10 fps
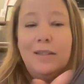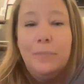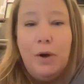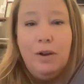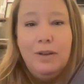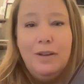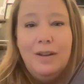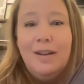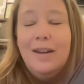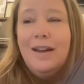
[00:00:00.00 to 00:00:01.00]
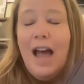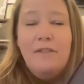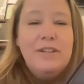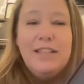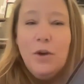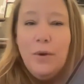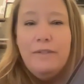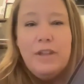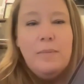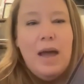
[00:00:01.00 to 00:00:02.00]
in this book. Every single one
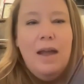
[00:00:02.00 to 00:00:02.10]
of them.